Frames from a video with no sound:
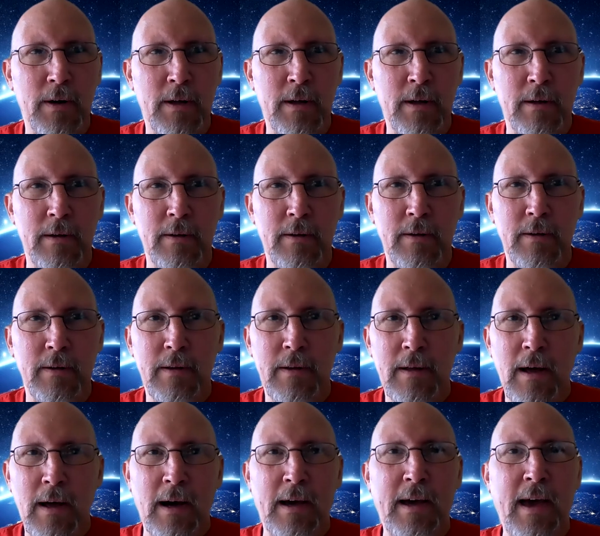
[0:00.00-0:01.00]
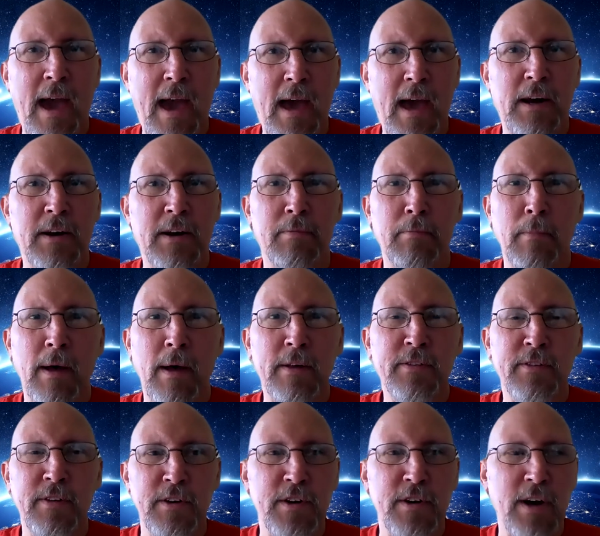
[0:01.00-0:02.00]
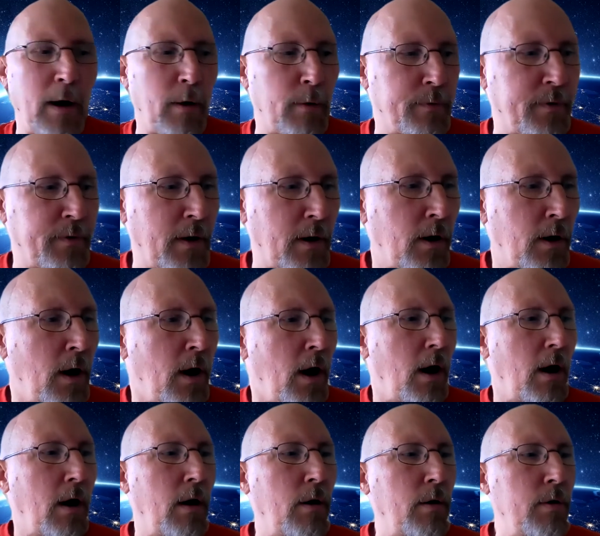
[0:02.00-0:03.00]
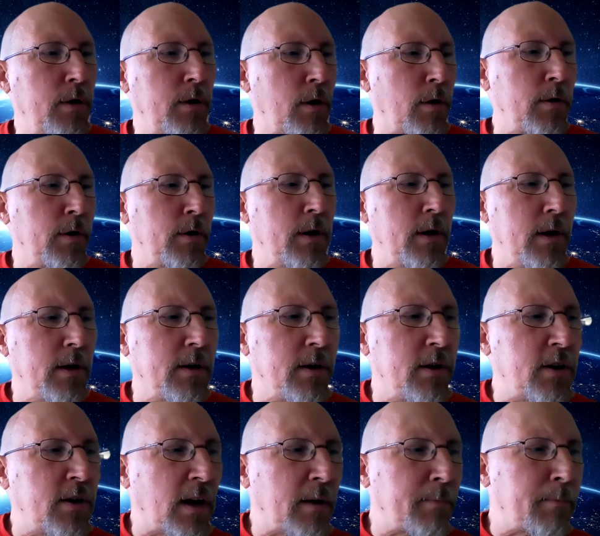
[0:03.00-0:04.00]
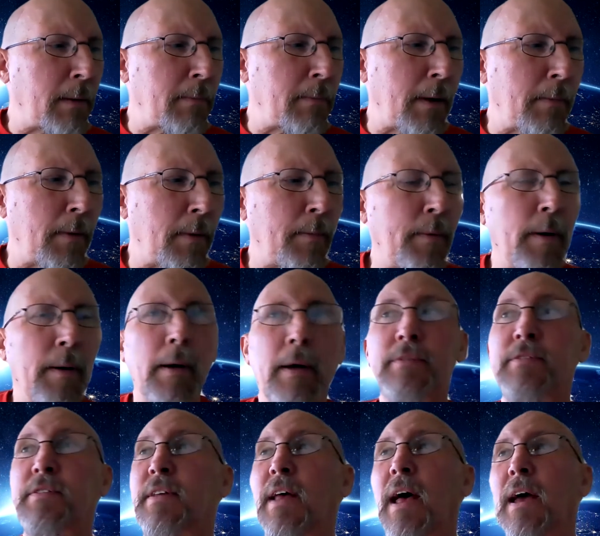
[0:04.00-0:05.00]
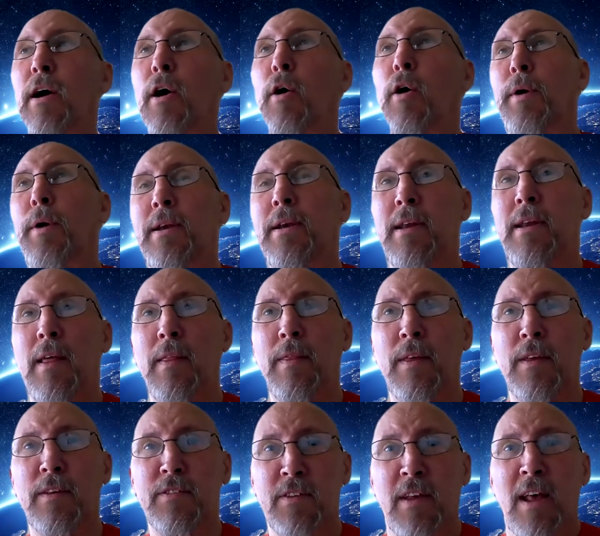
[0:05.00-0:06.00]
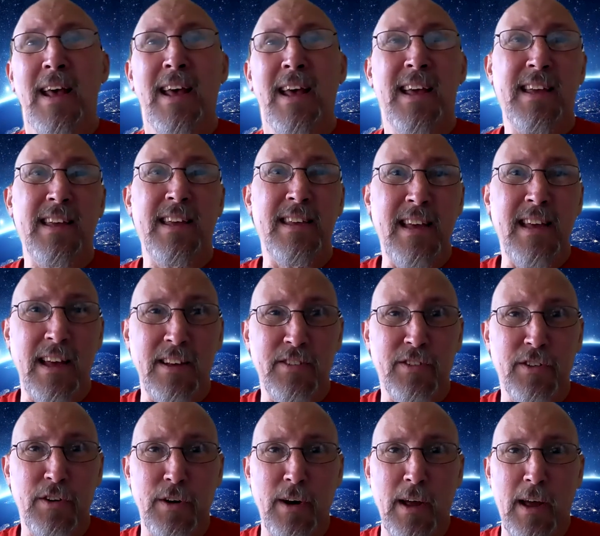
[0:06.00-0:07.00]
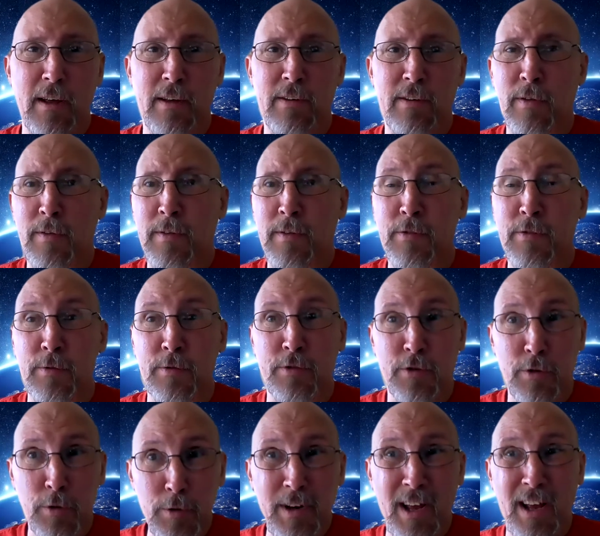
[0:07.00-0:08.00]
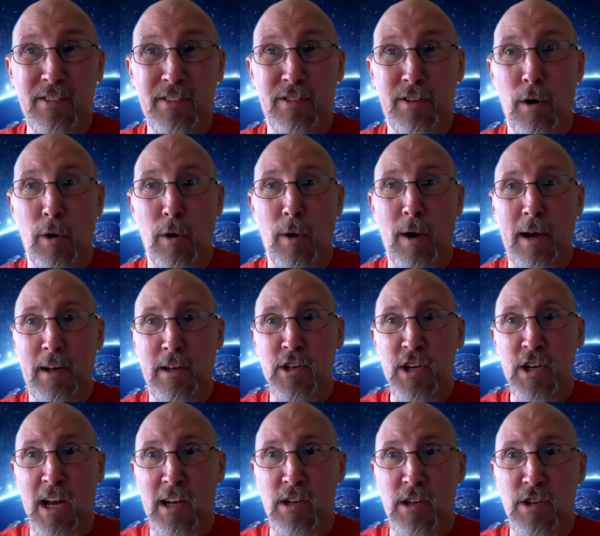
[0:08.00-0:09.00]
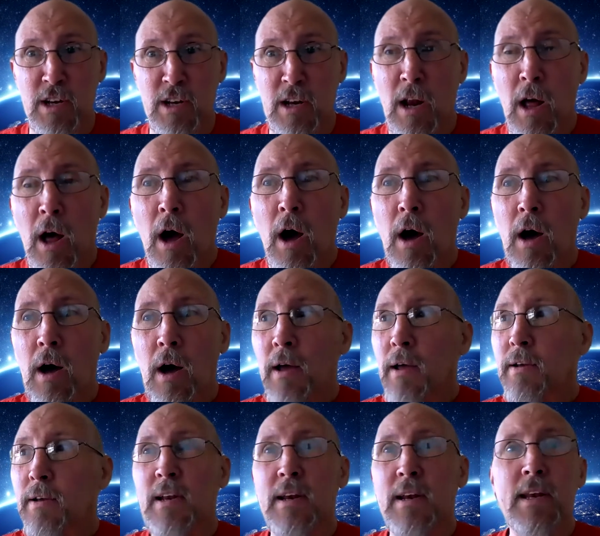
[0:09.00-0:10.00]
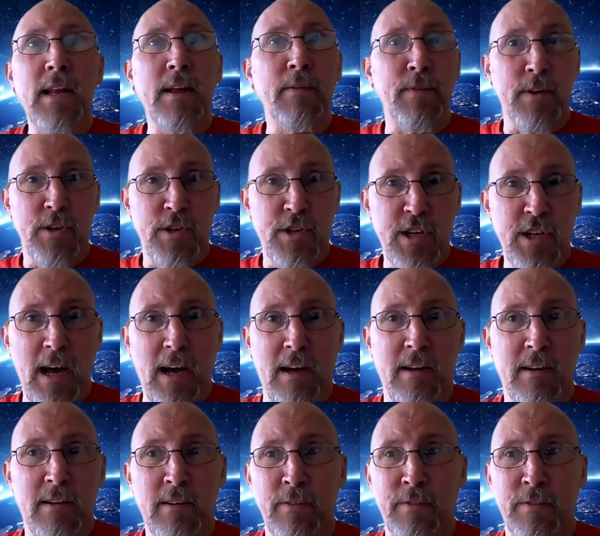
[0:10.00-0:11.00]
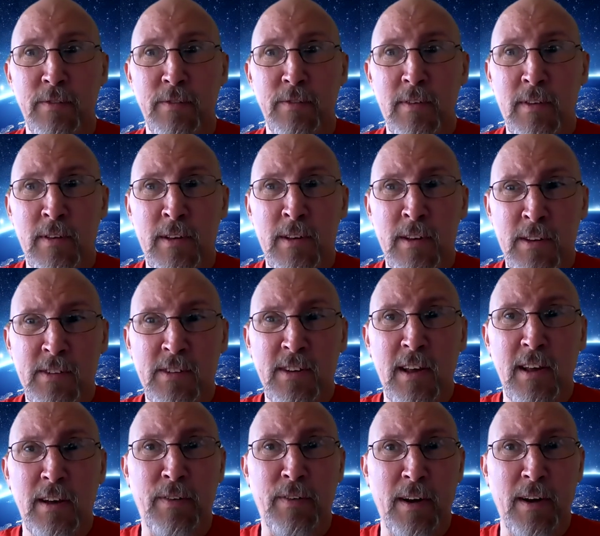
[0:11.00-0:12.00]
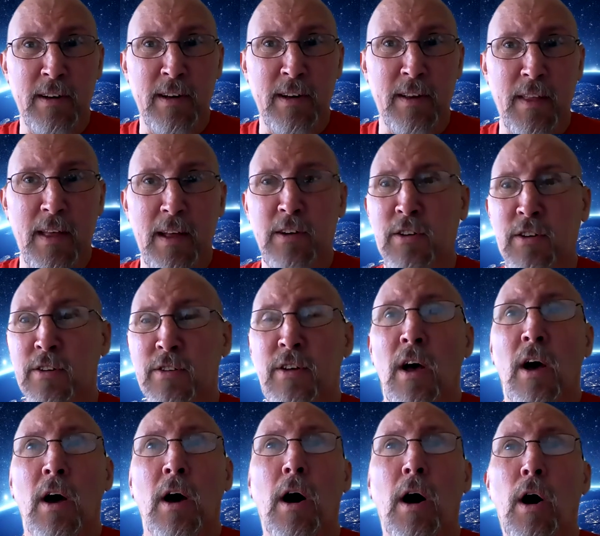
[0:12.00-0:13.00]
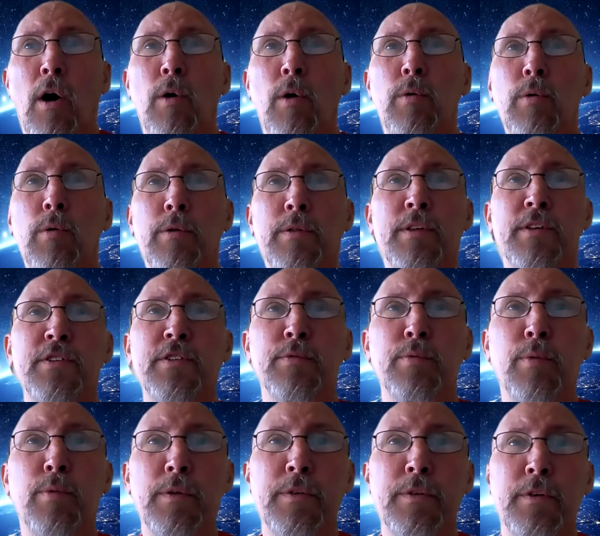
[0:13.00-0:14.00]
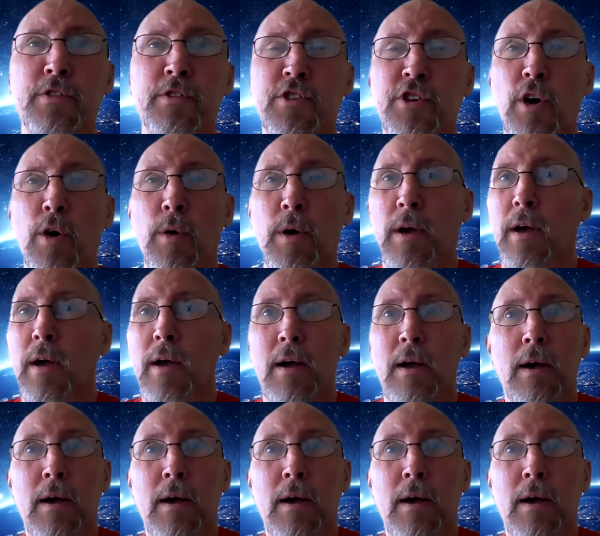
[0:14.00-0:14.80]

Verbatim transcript: it? a canned message out there. Oh, you know, you need to check, blah, blah, blah, blah. I said, I already did this yesterday. So this was two days ago I changed it. Didn't even check to, to see if I did that. Just, oh, well, this is what they're showing.